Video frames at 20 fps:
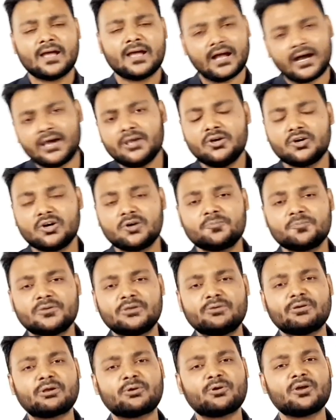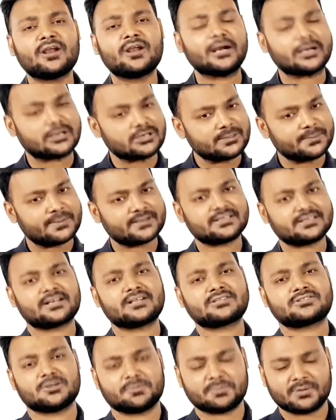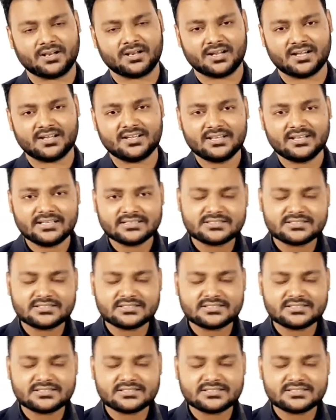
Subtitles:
I hope you are well and good by the grace of Allah.